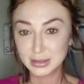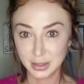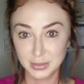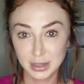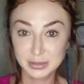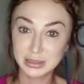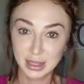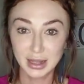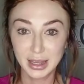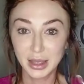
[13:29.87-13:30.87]
Sometimes.
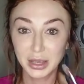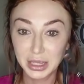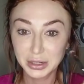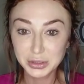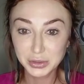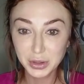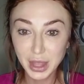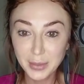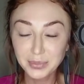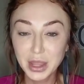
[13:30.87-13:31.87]
I like how he
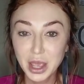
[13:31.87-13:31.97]
underscored that.